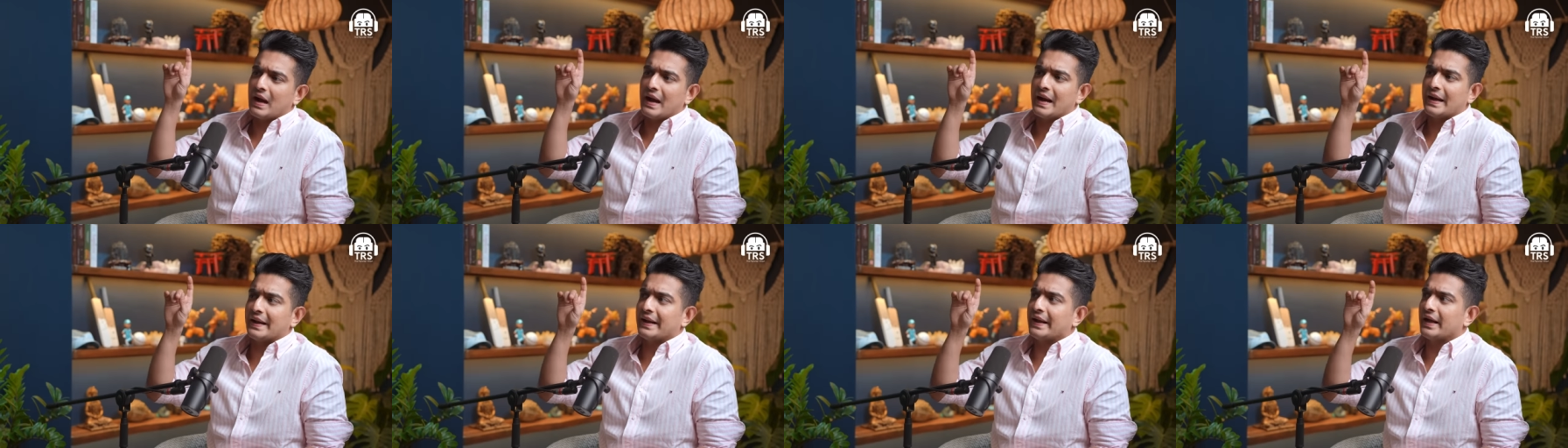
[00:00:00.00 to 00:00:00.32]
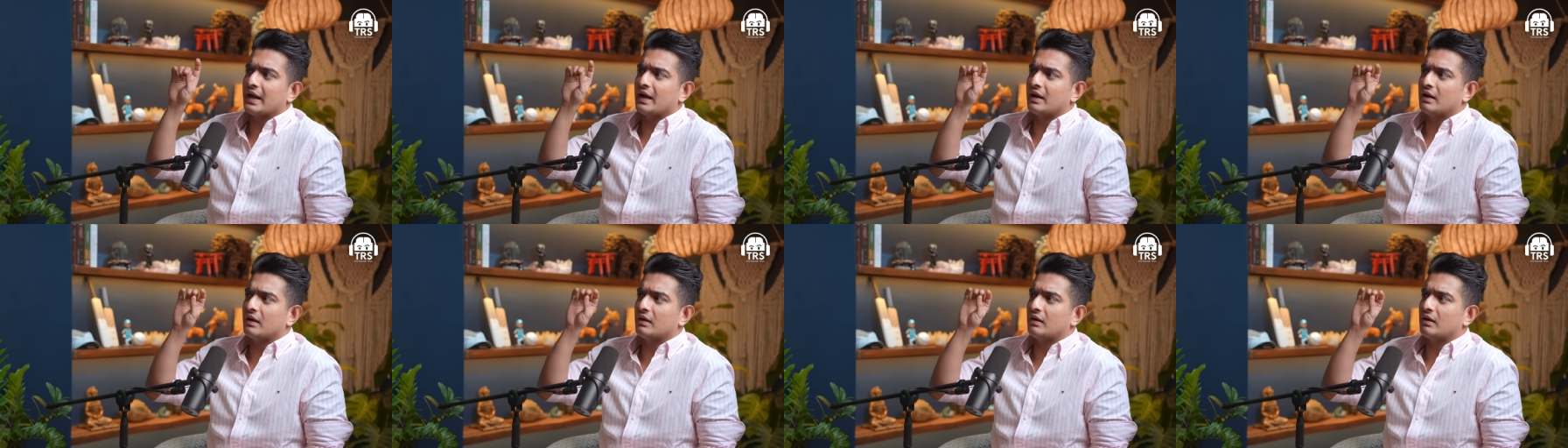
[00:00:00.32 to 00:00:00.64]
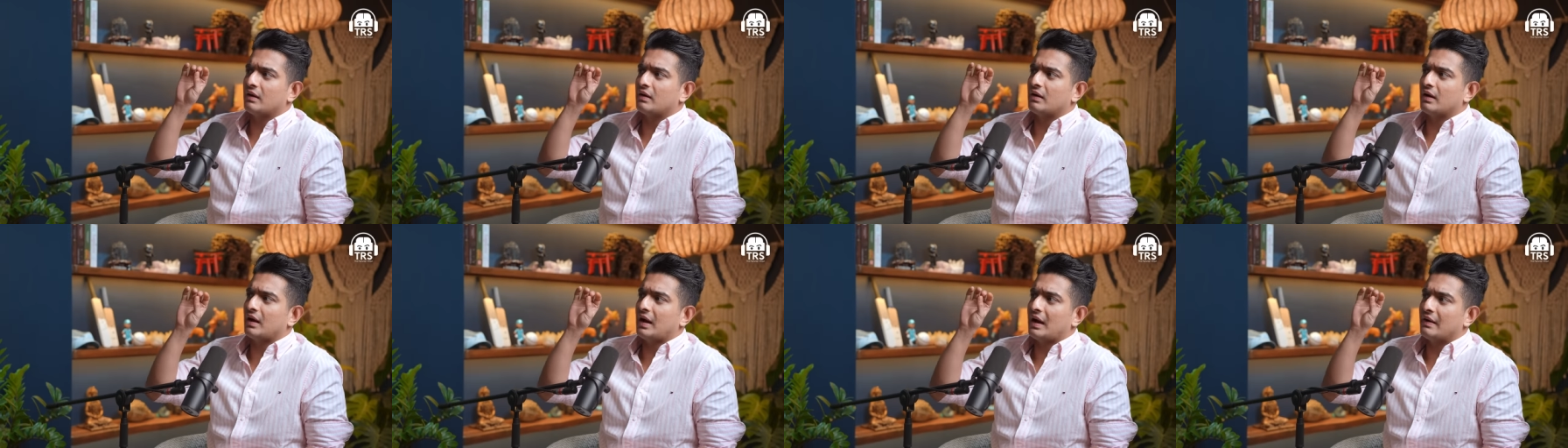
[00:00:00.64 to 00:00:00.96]

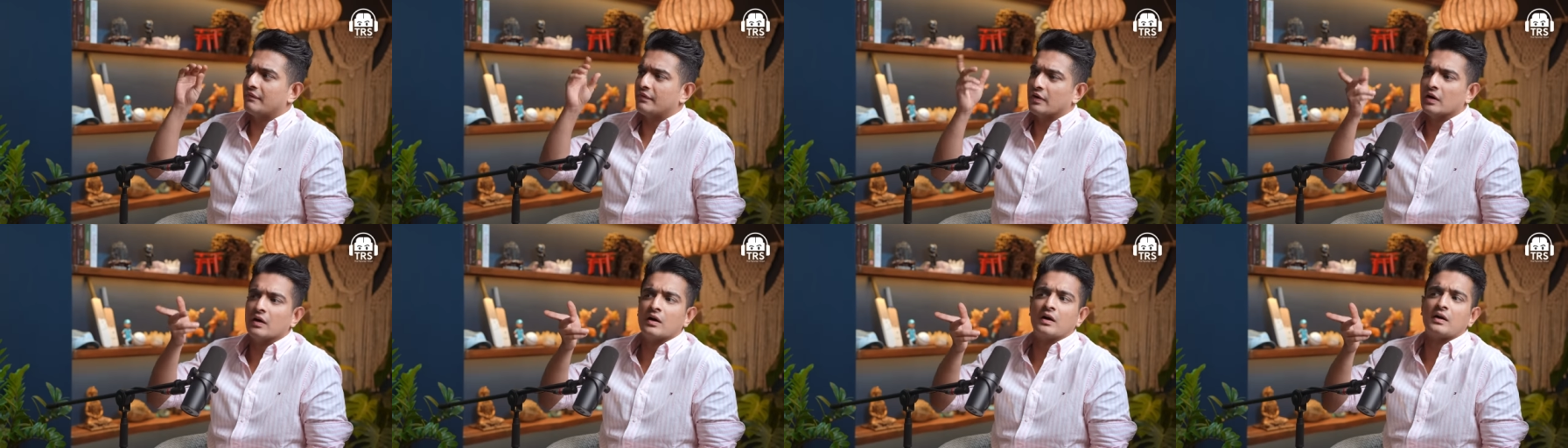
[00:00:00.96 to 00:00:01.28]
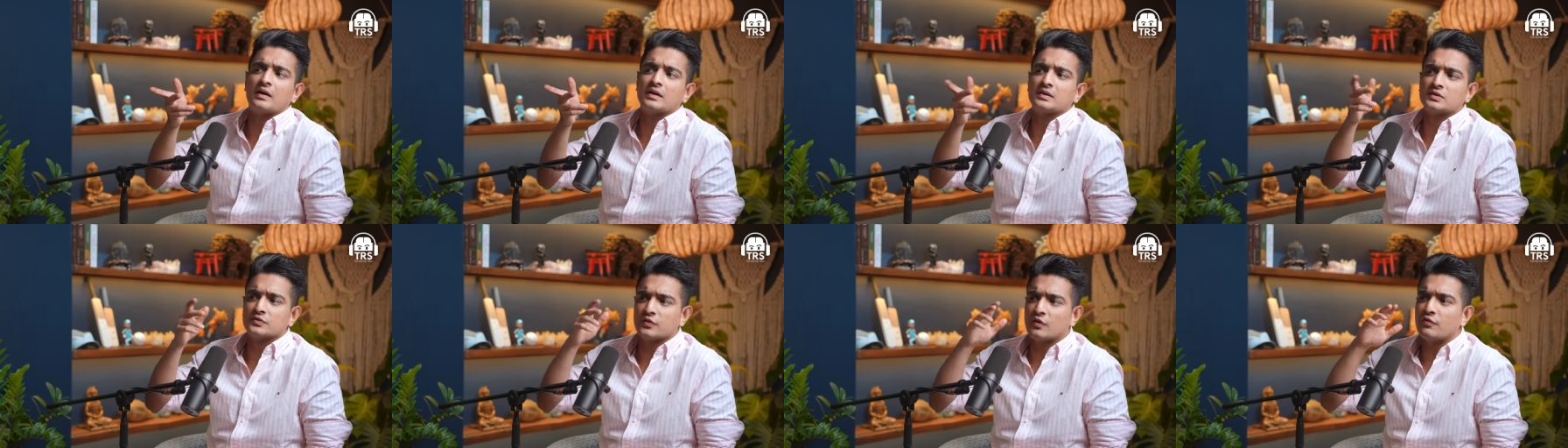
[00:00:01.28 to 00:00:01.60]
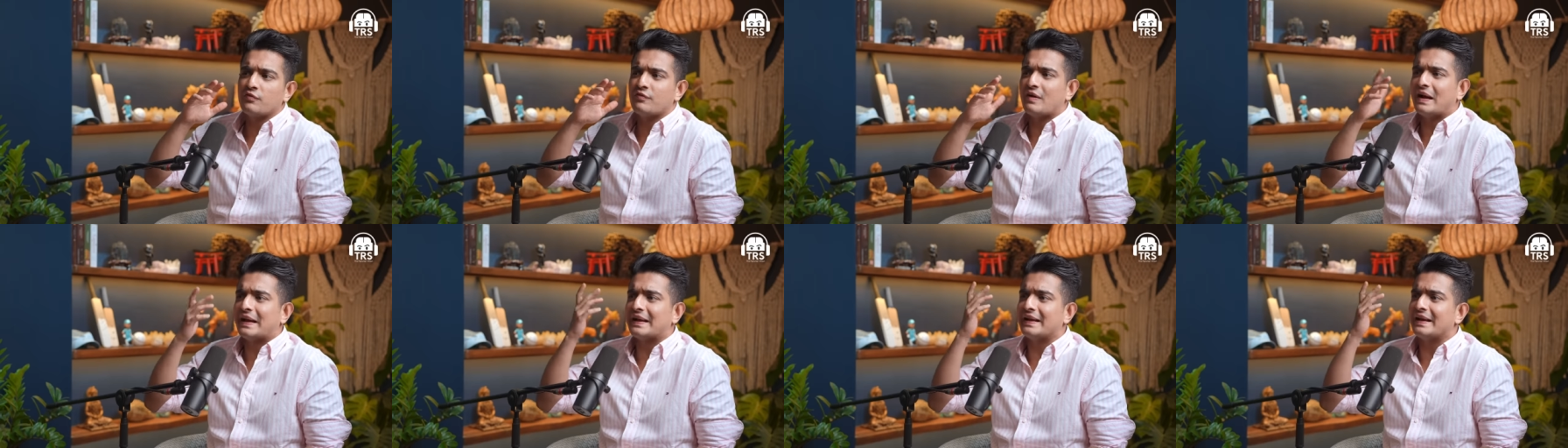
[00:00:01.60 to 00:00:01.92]
I've heard it's
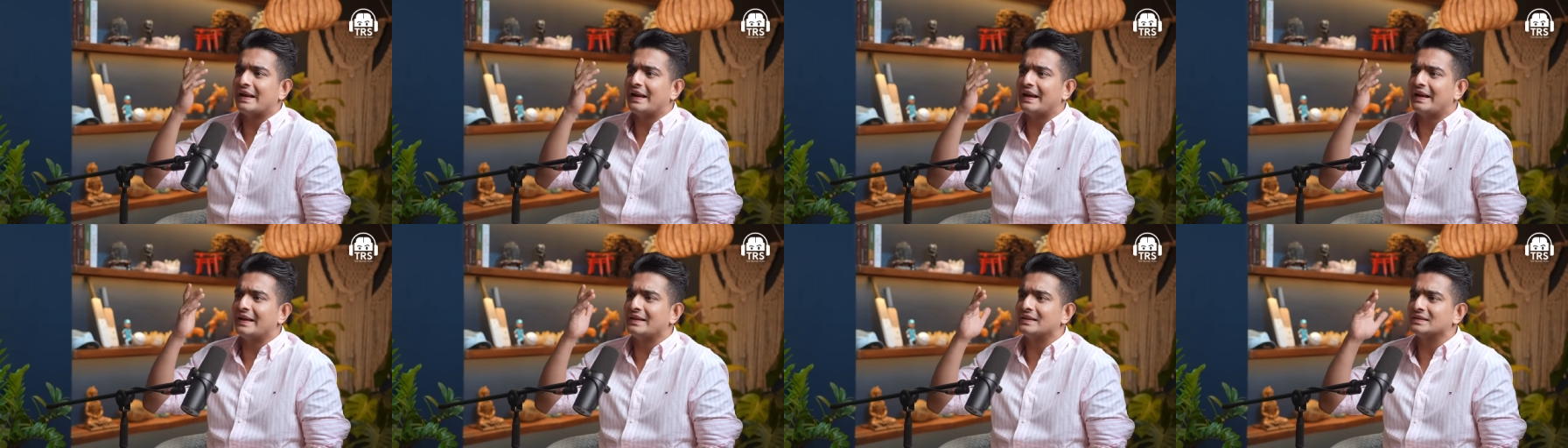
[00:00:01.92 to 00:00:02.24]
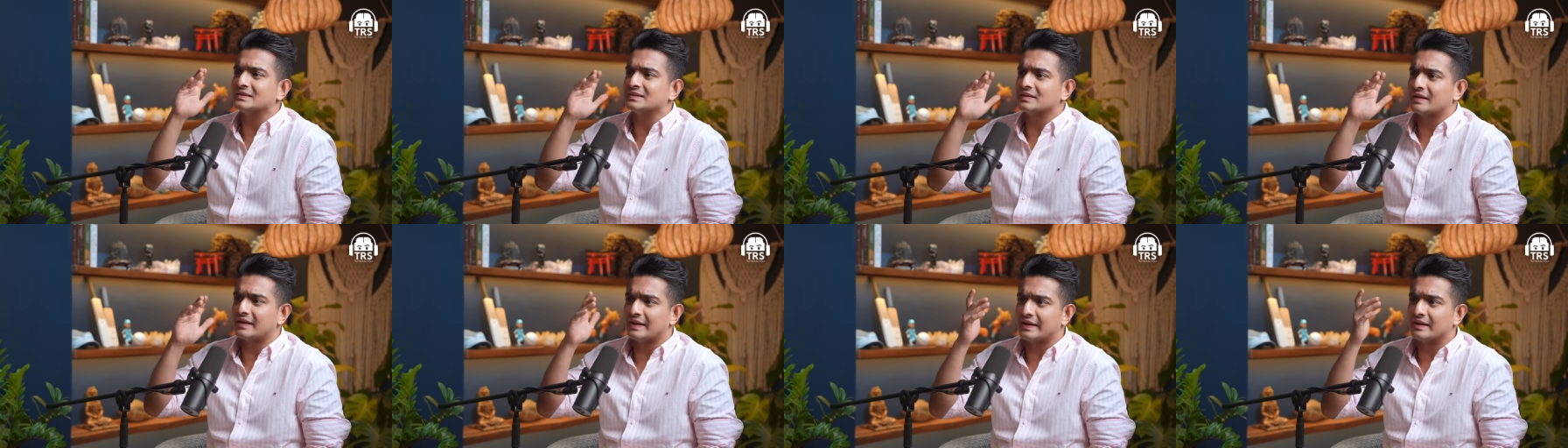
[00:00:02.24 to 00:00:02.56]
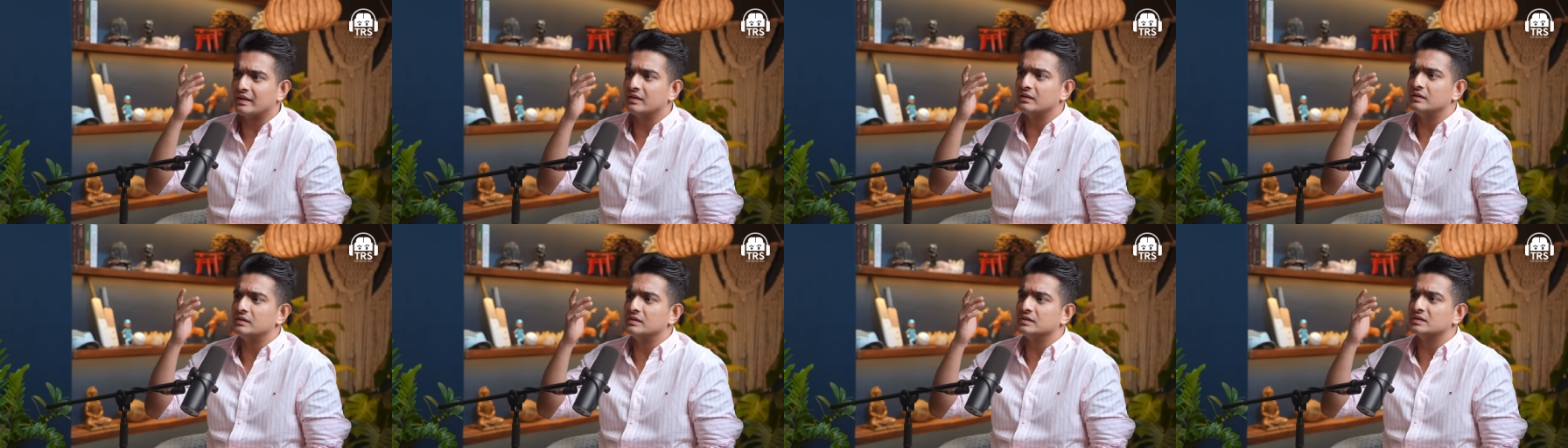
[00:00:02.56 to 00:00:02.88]
for fine lines,
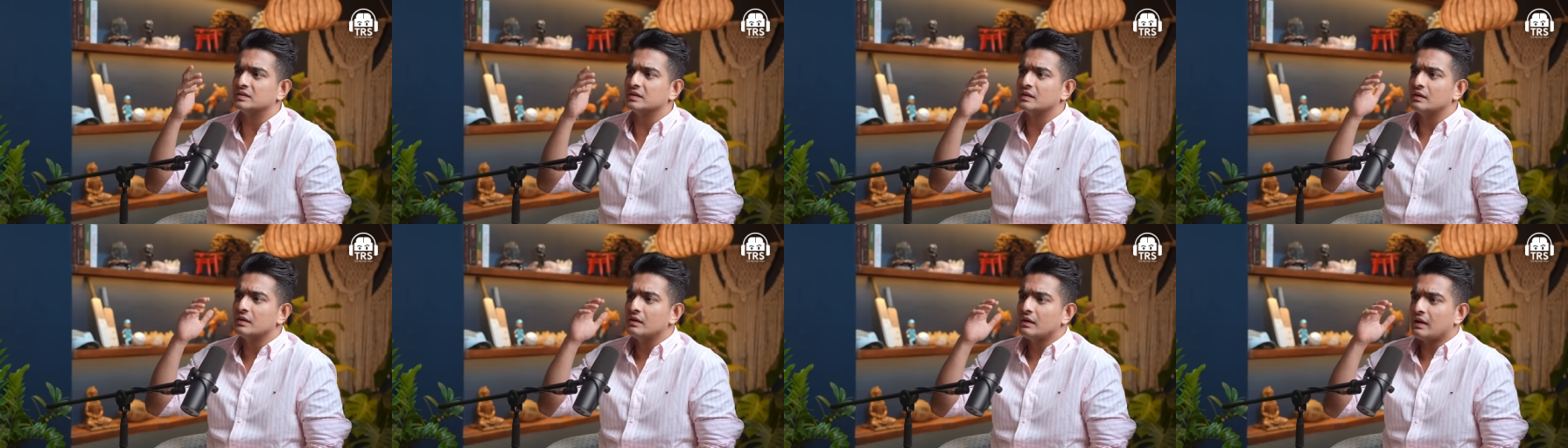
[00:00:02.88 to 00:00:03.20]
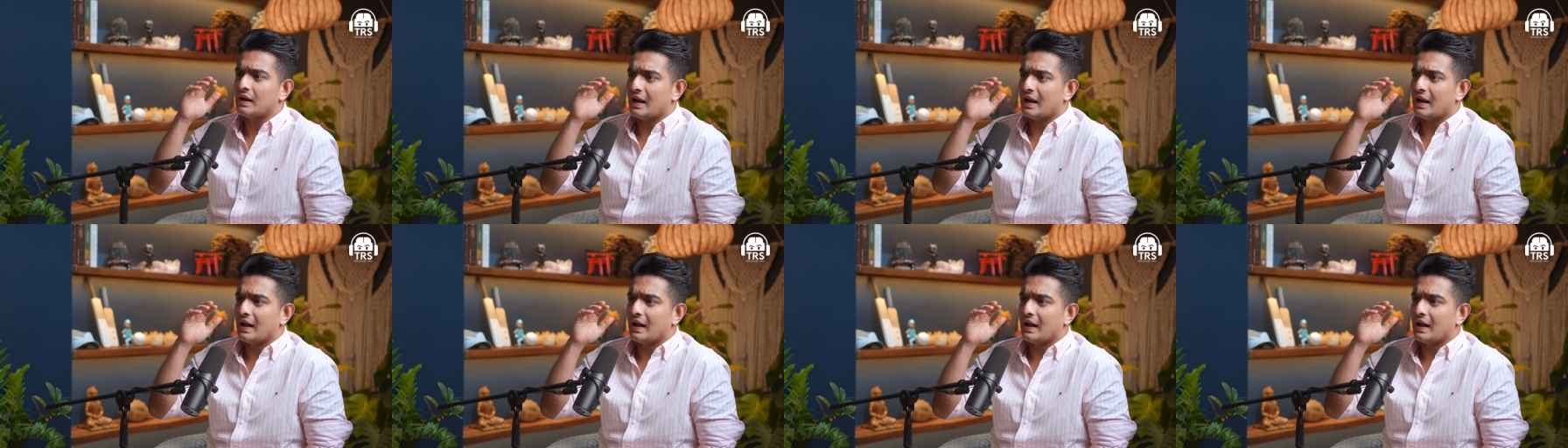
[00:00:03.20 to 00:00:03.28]
wrinkles,